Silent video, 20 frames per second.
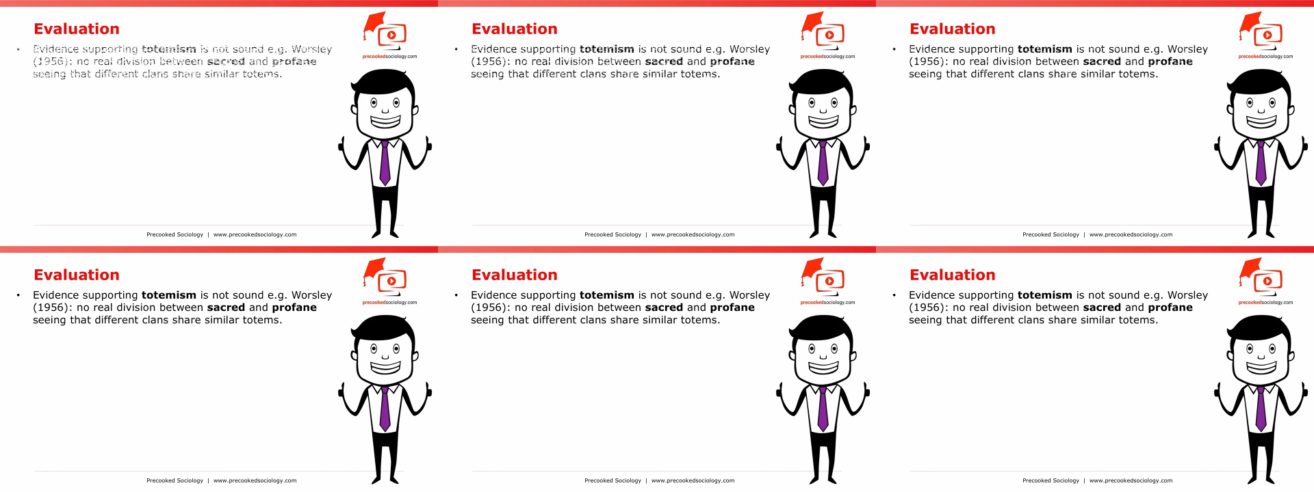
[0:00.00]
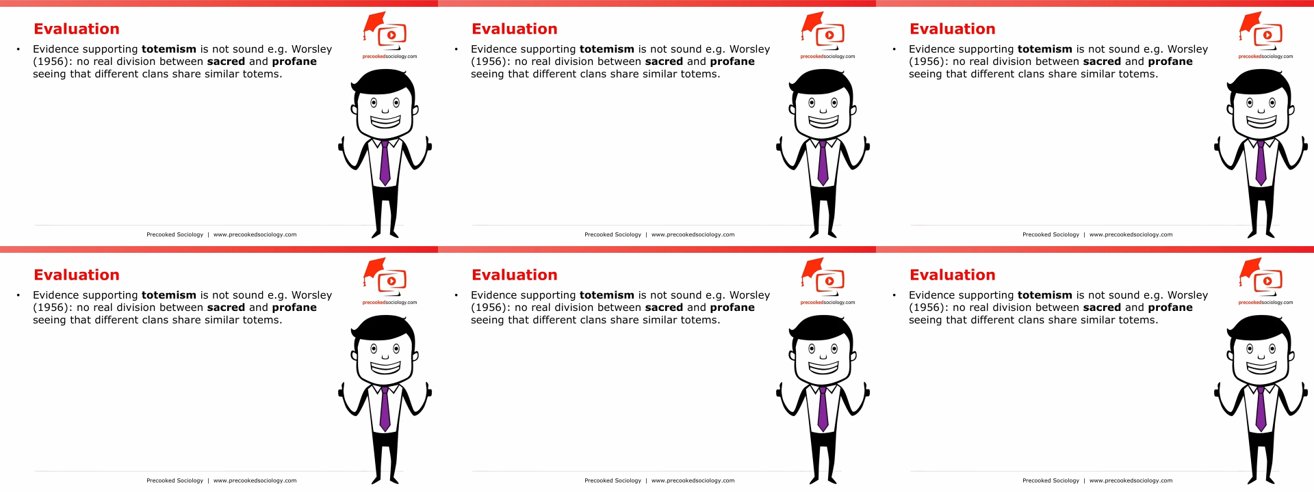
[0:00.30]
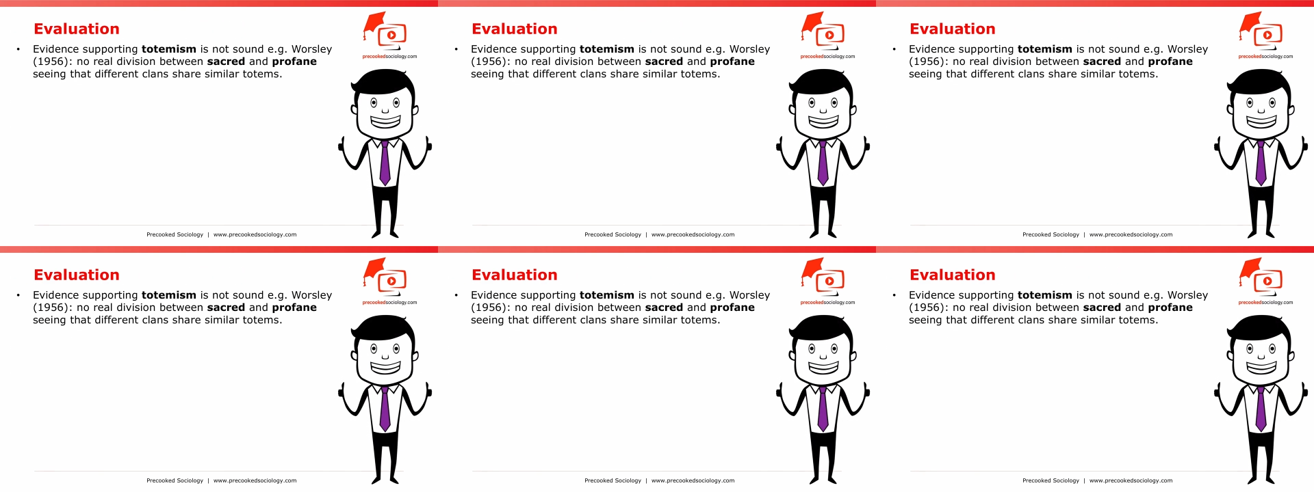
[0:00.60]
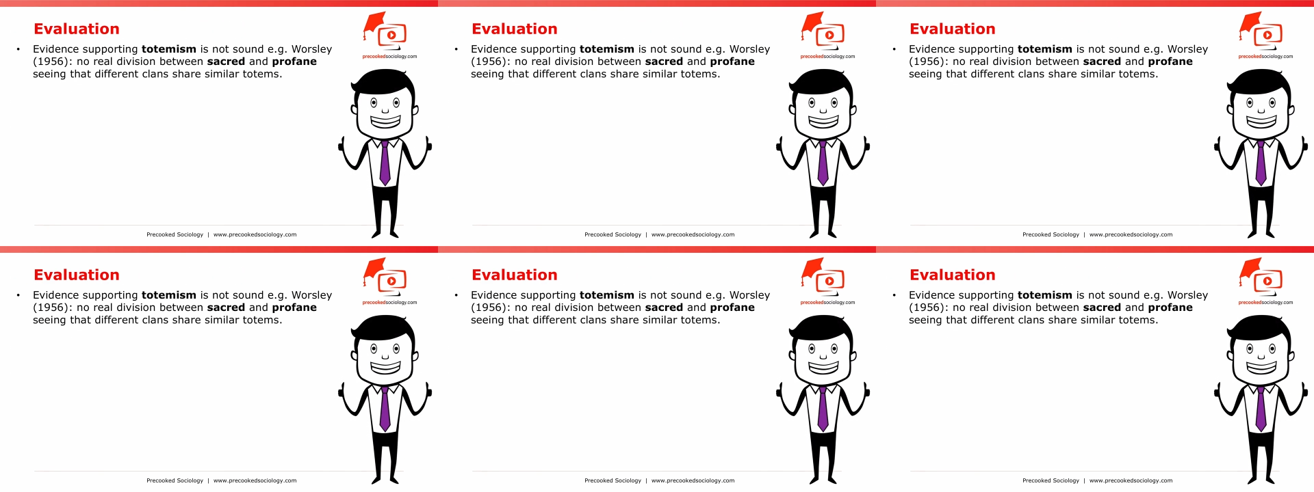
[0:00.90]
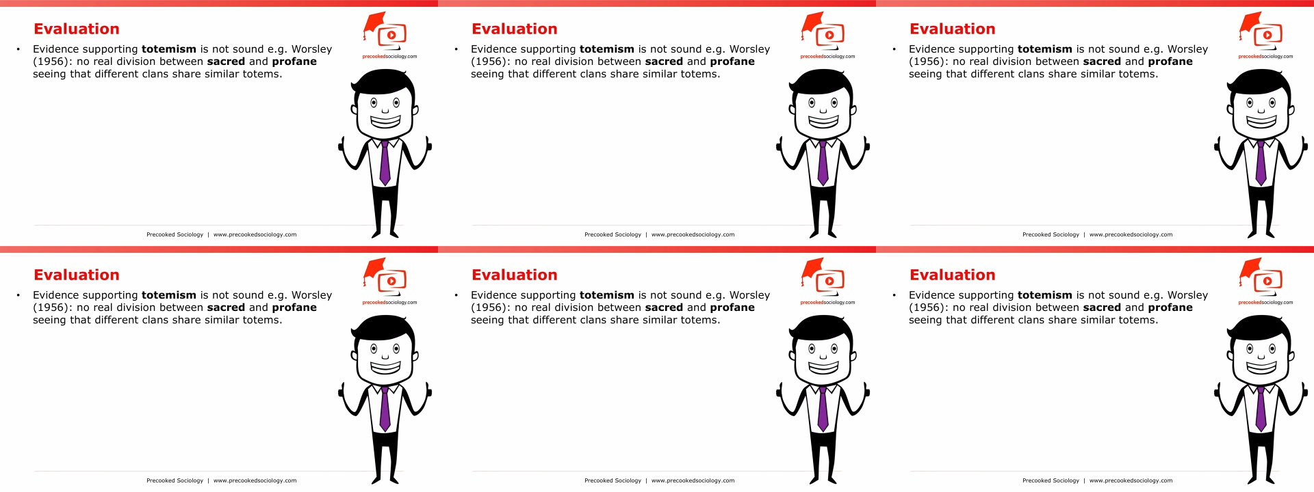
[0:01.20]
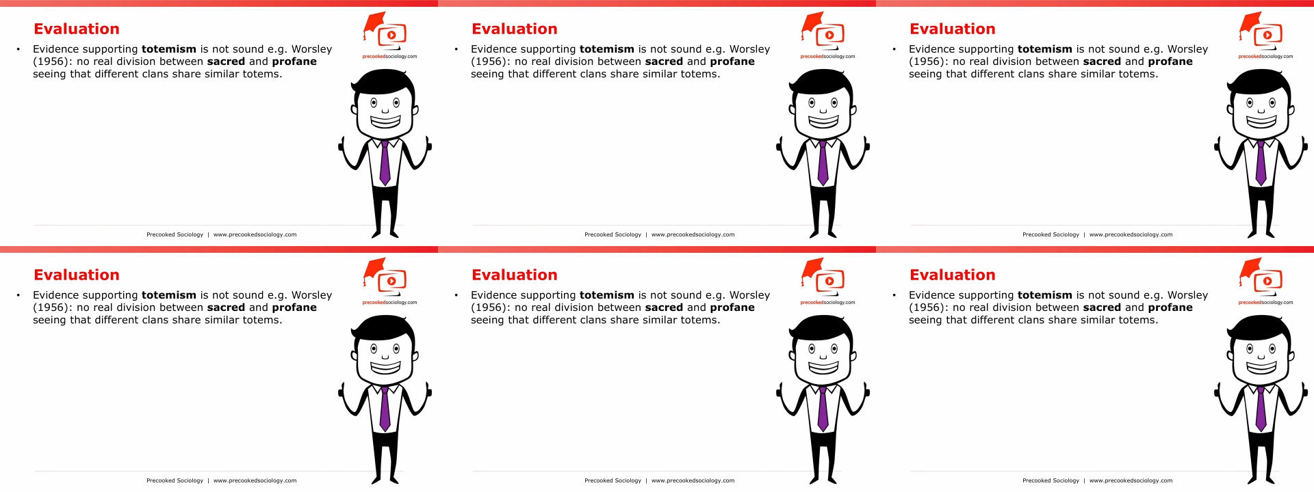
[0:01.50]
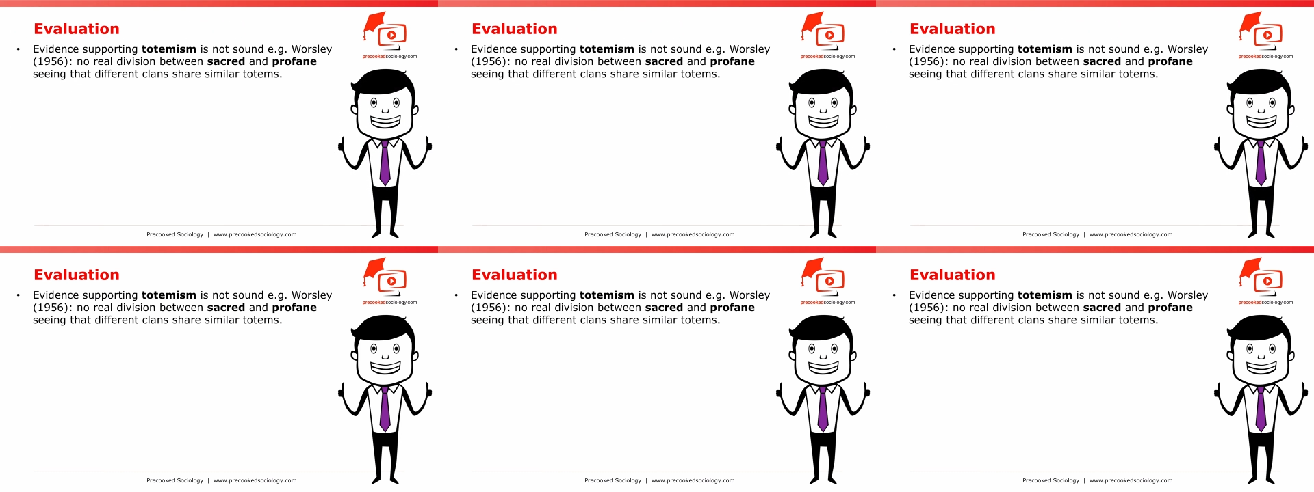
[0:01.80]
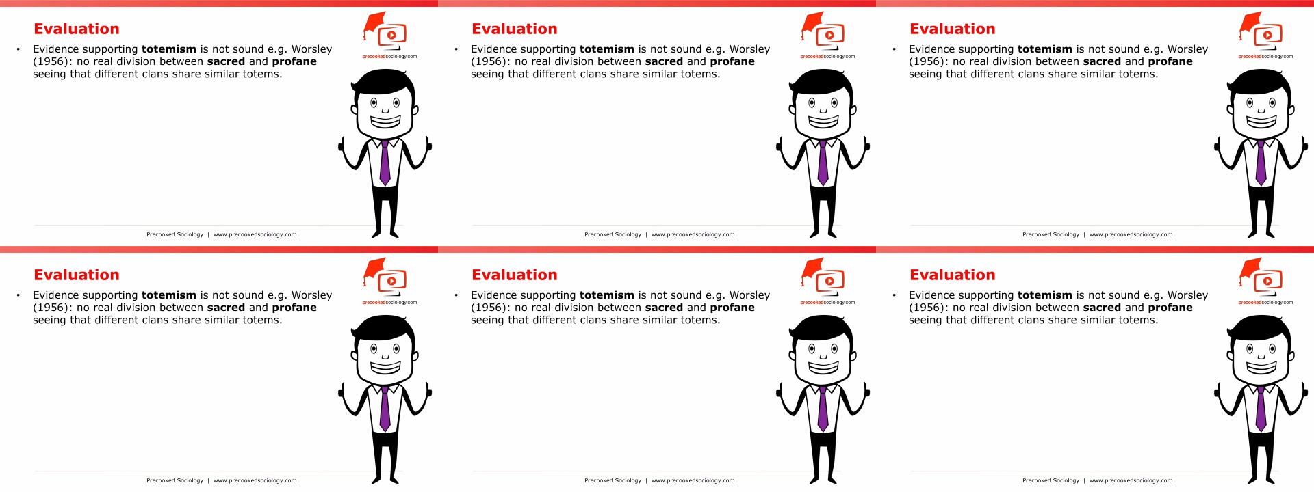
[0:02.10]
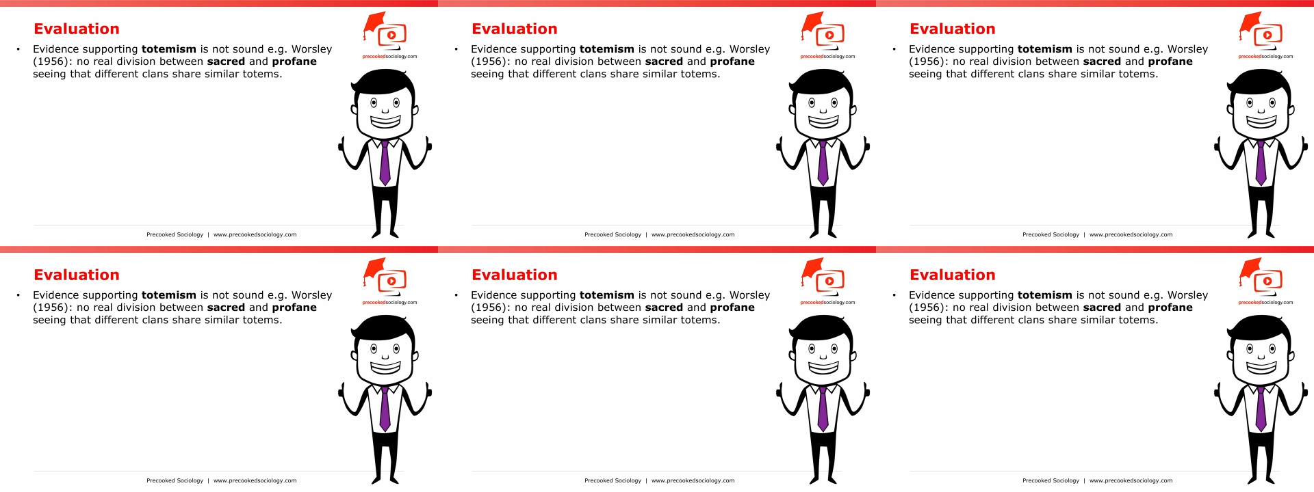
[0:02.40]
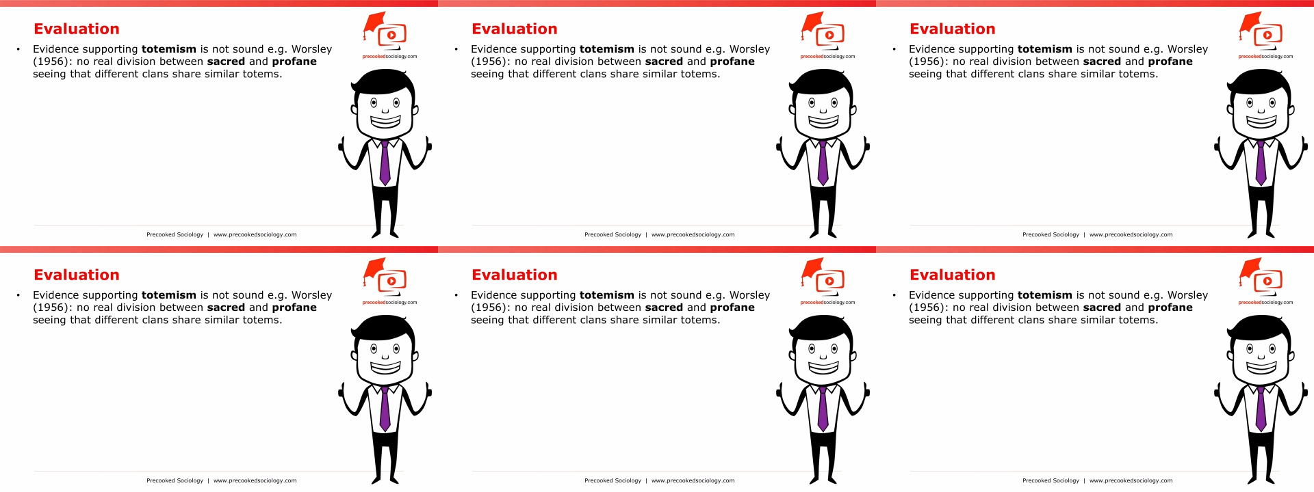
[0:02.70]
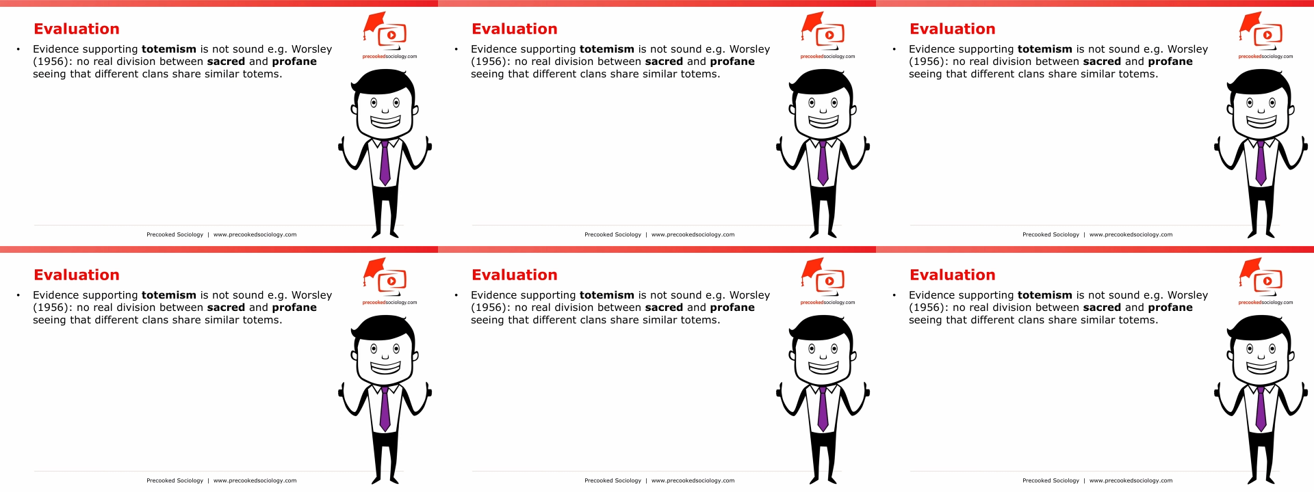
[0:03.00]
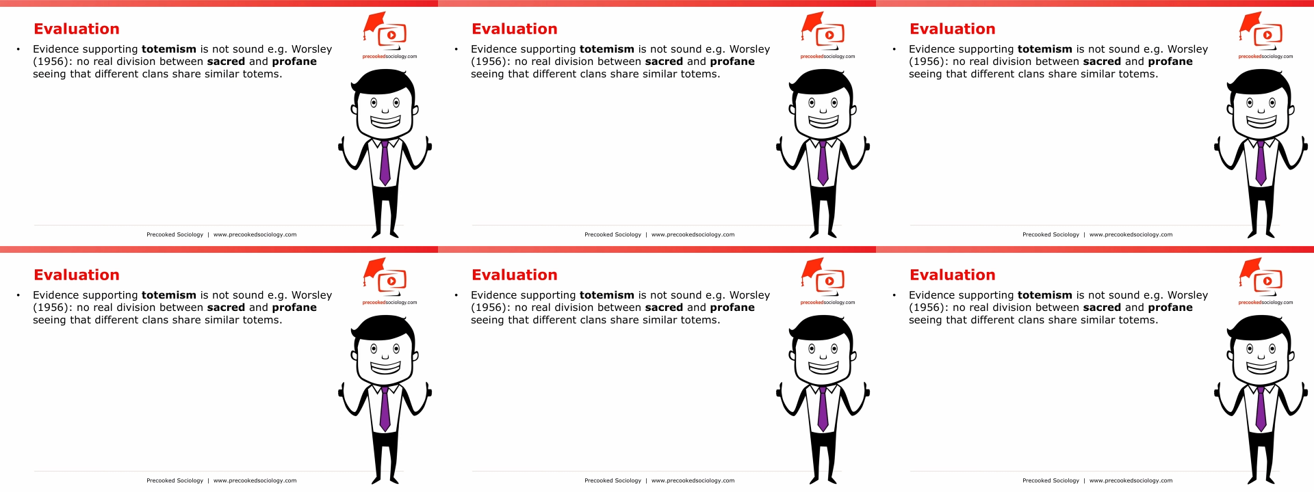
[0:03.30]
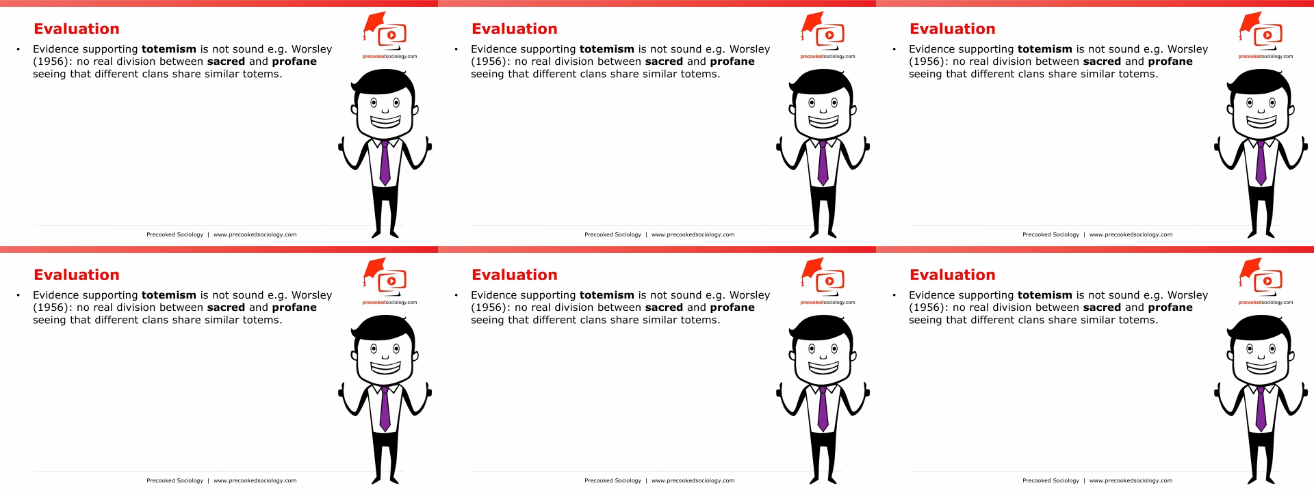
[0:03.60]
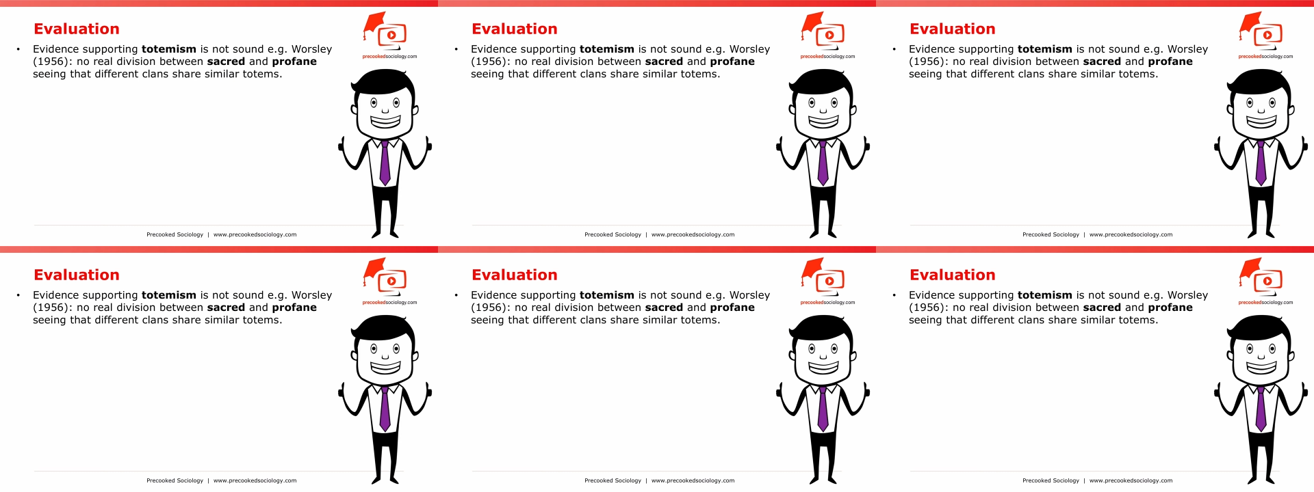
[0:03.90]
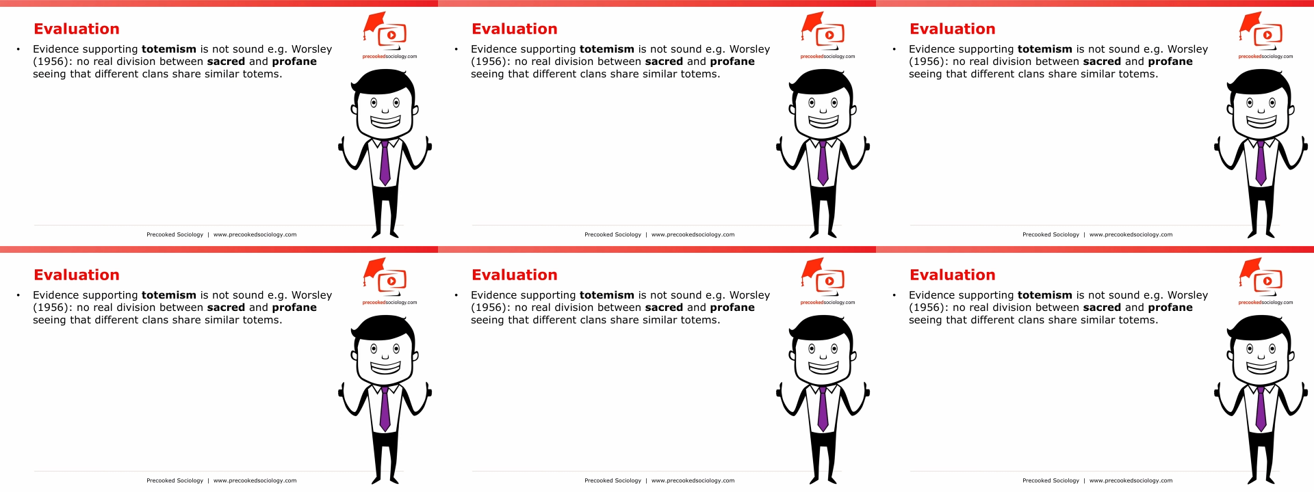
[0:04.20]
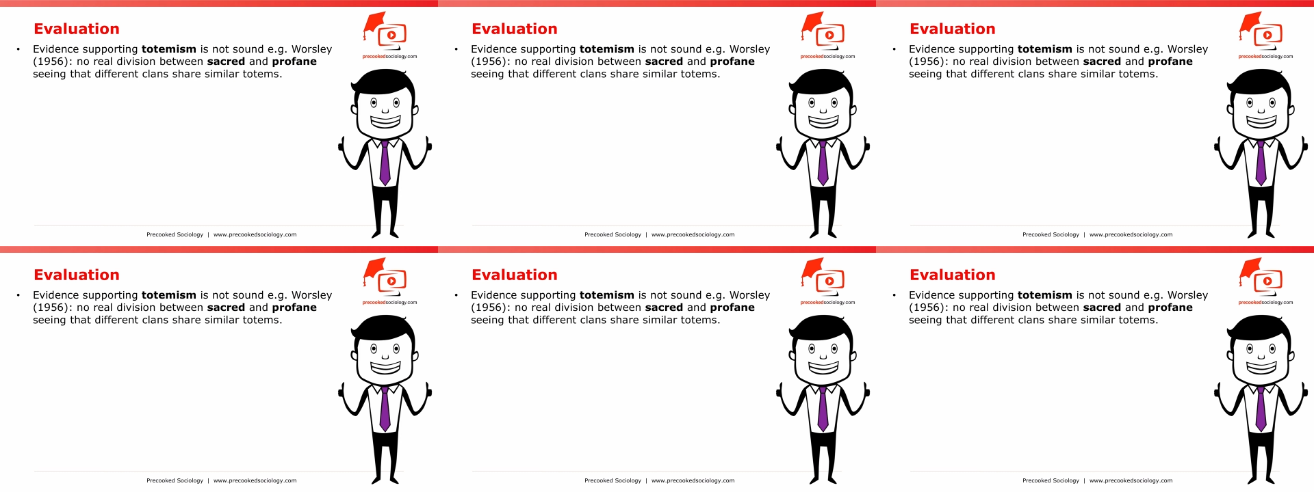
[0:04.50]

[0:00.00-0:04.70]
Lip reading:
[unreadable: no face in view]